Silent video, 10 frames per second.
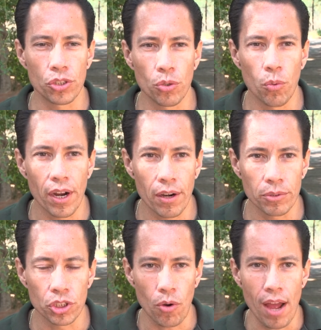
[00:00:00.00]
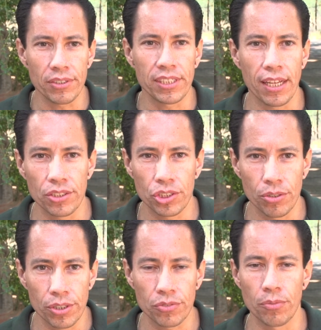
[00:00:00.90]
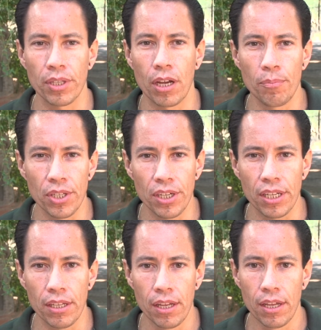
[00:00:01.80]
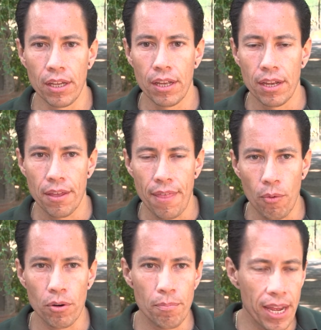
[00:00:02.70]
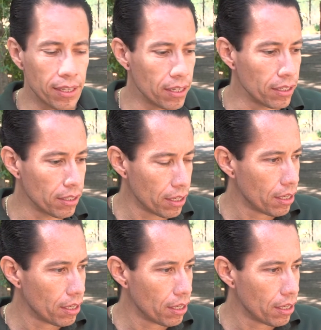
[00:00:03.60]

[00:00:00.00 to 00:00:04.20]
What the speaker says: to where it was gravitating students from the community that were making